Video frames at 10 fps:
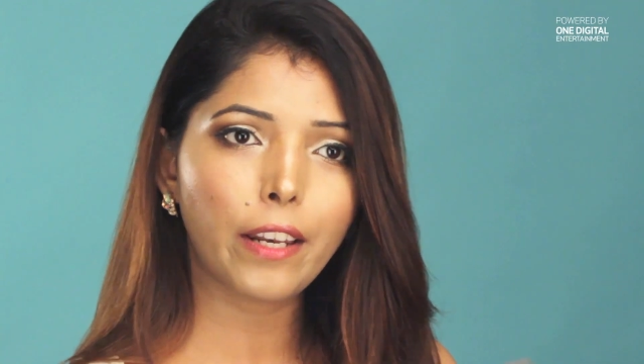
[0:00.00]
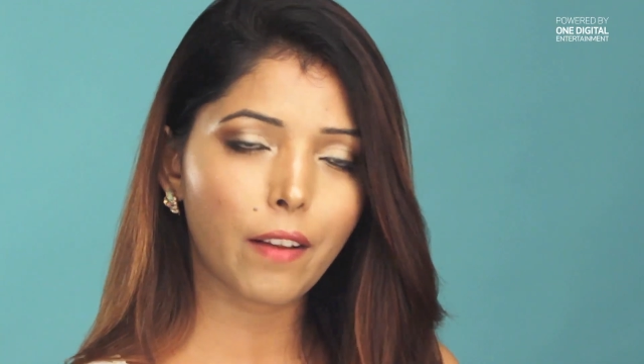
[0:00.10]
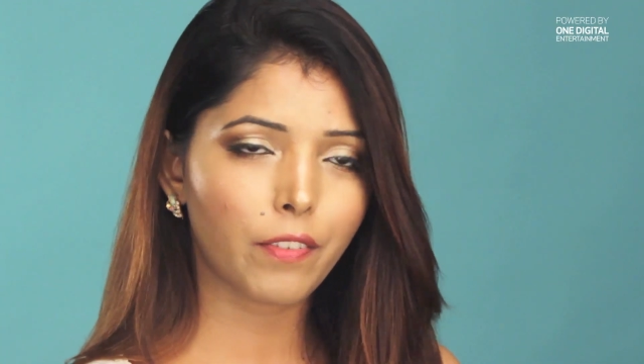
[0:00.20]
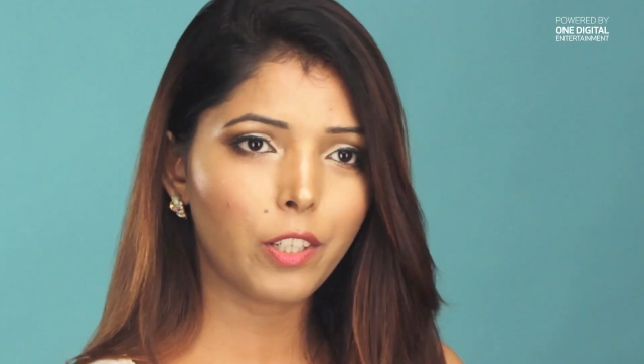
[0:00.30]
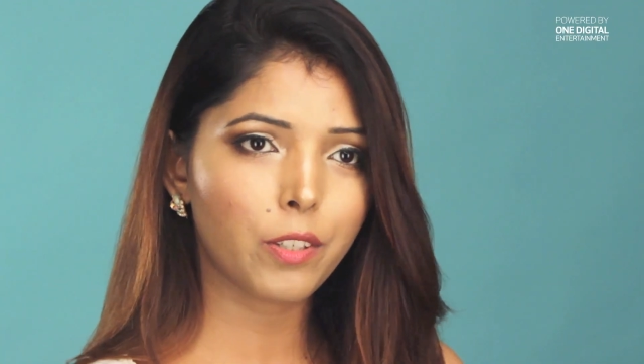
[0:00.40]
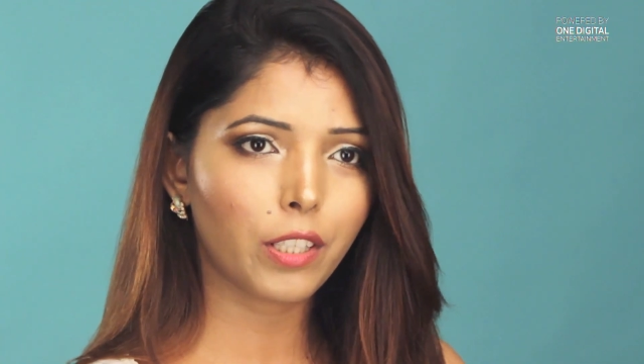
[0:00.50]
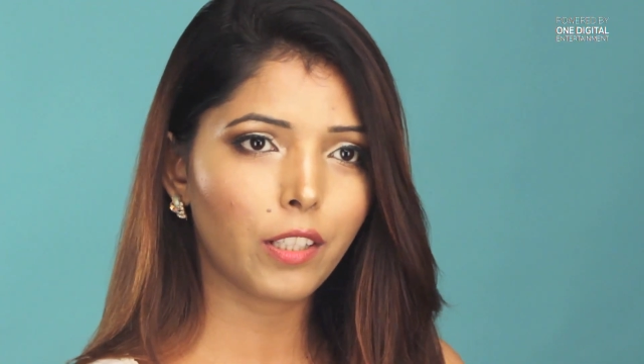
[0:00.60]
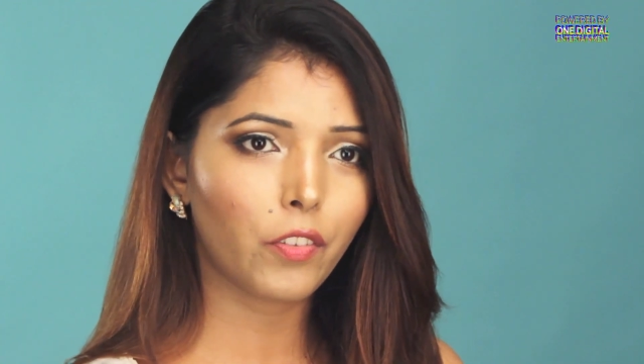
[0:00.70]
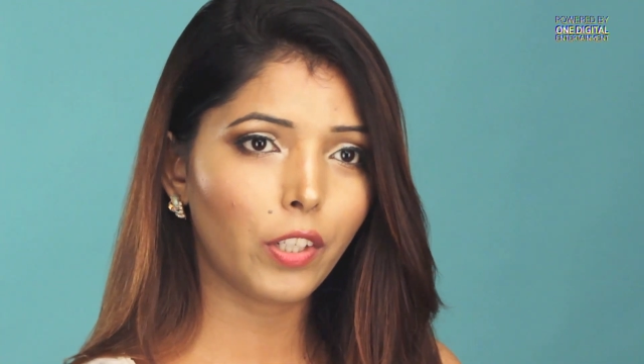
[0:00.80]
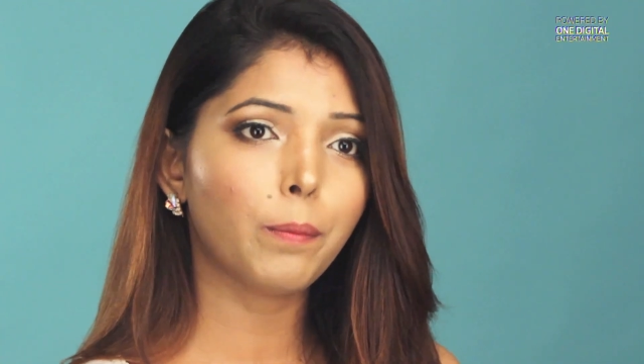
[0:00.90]
and after
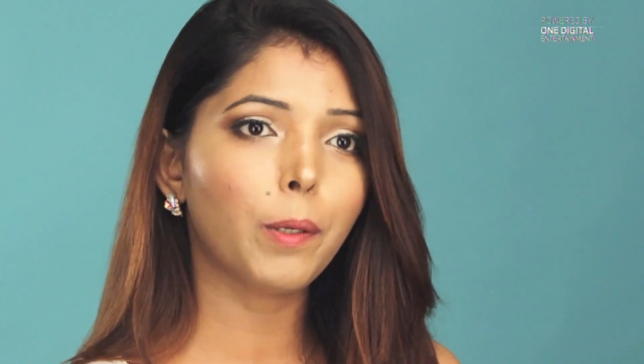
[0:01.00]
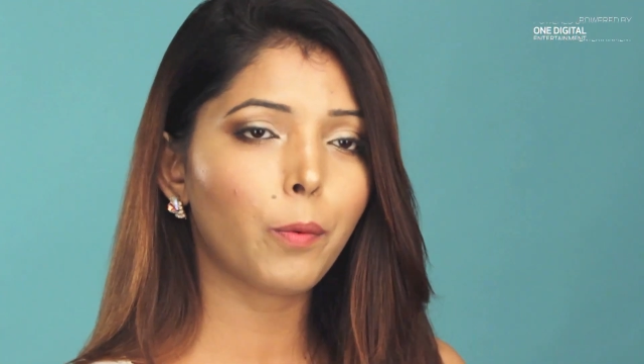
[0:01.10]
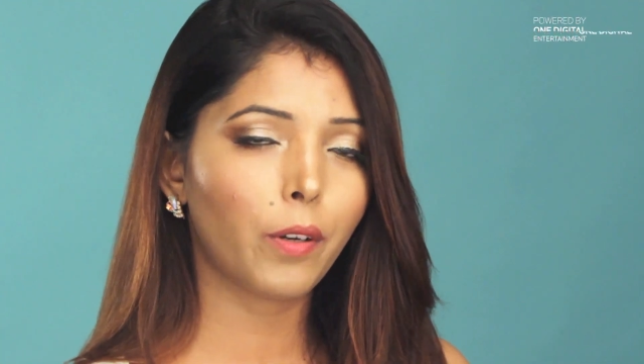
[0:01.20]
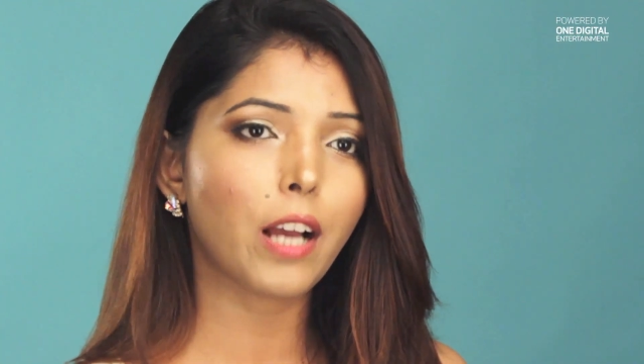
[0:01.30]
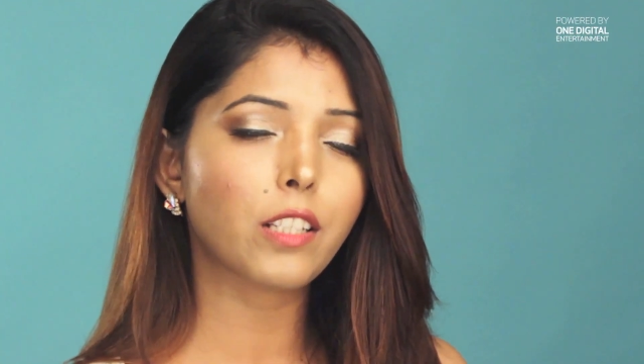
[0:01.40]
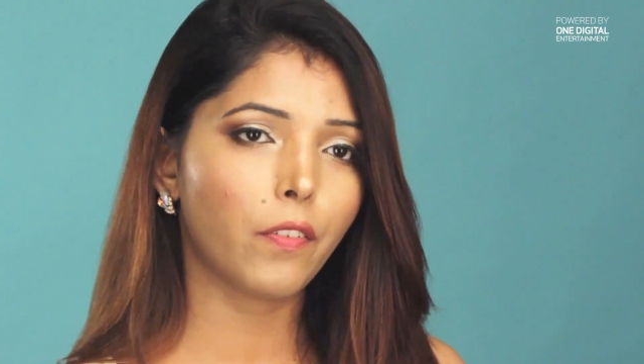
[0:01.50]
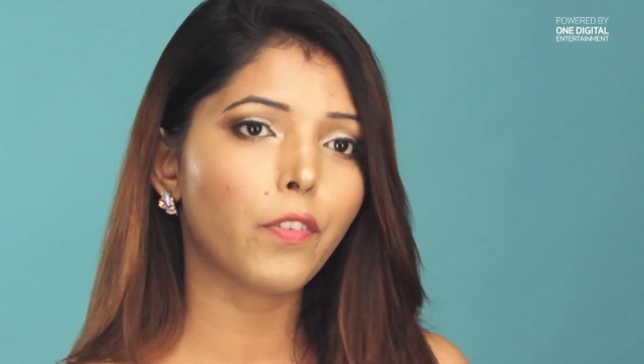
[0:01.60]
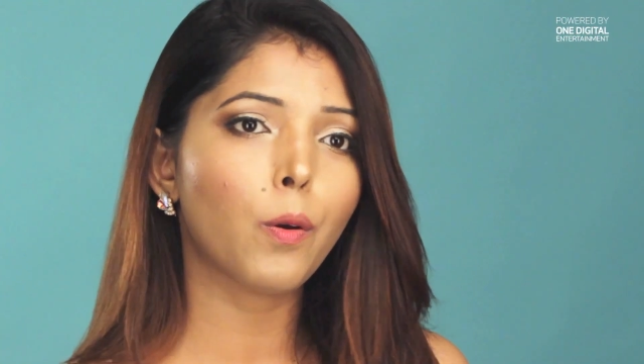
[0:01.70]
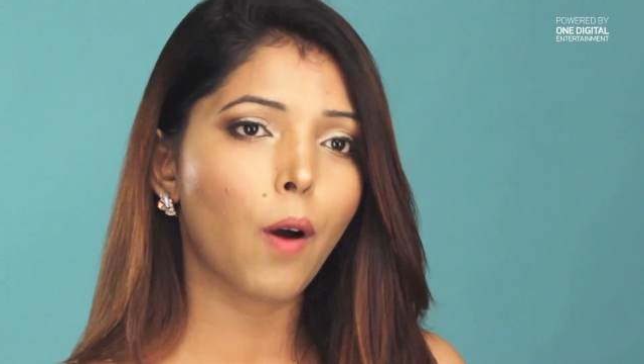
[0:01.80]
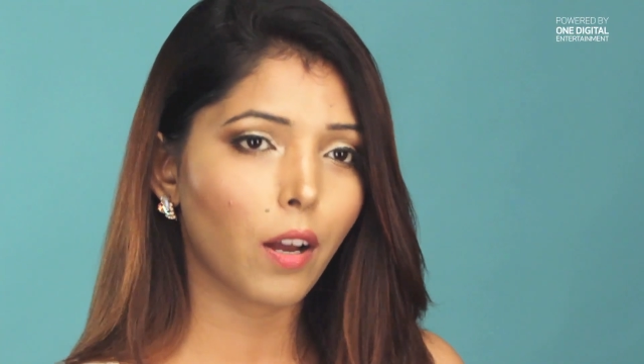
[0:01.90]
using the treatment products
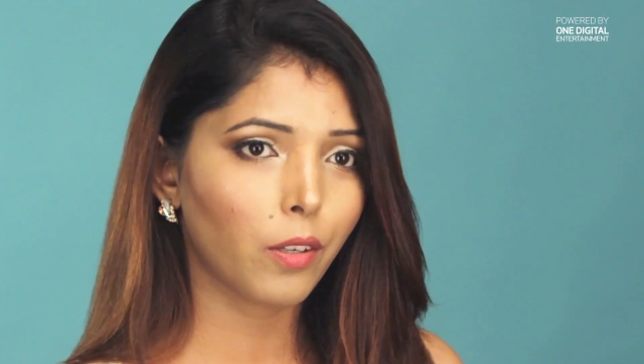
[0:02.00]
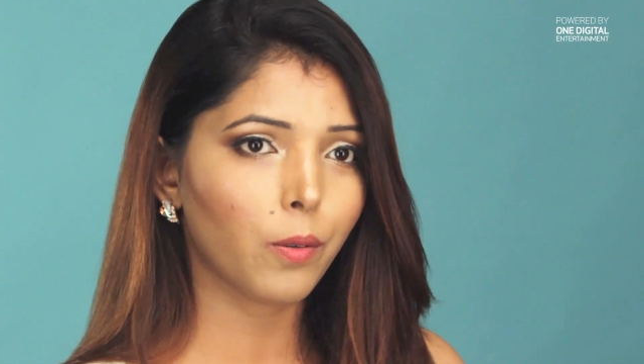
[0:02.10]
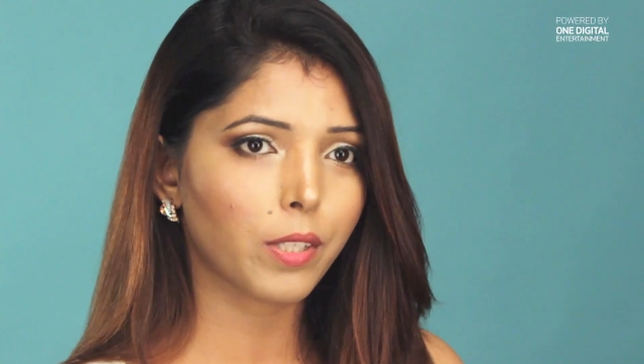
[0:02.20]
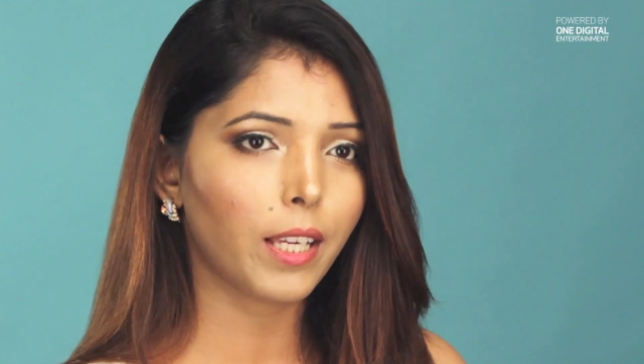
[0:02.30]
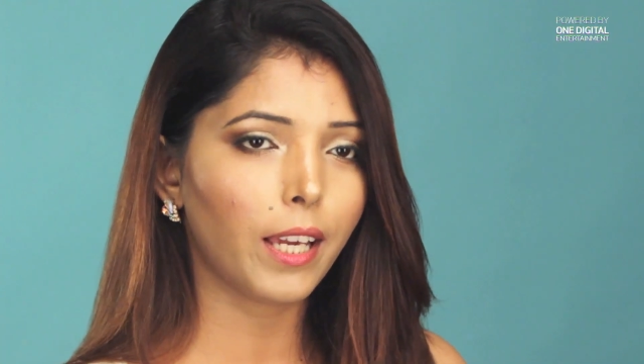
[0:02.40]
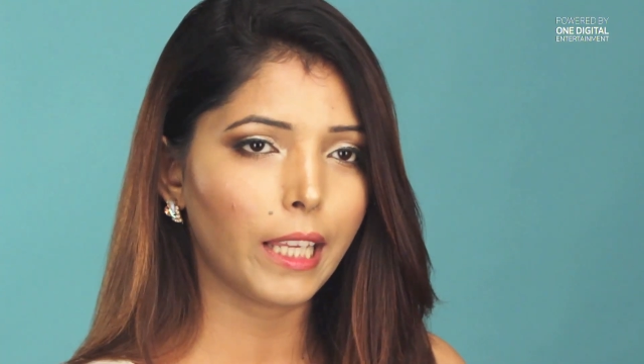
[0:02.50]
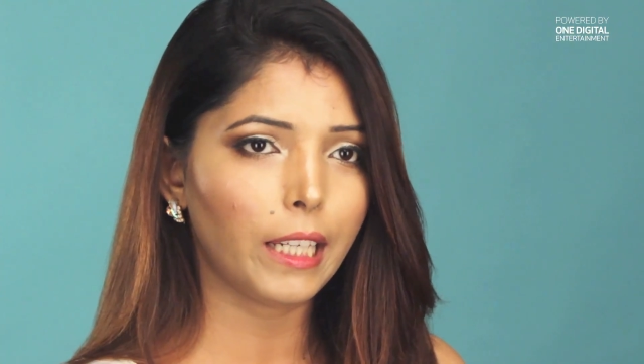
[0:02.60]
if you are using